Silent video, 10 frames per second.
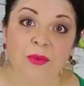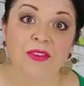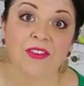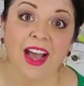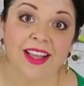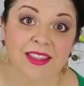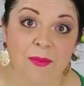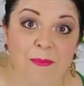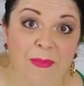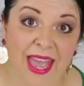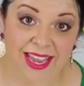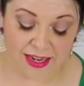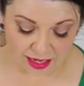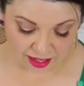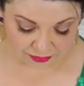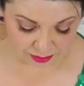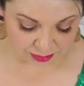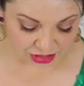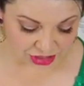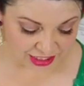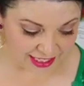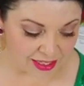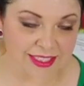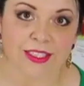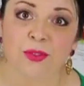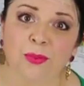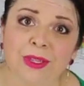We've got the bed of the machine. This is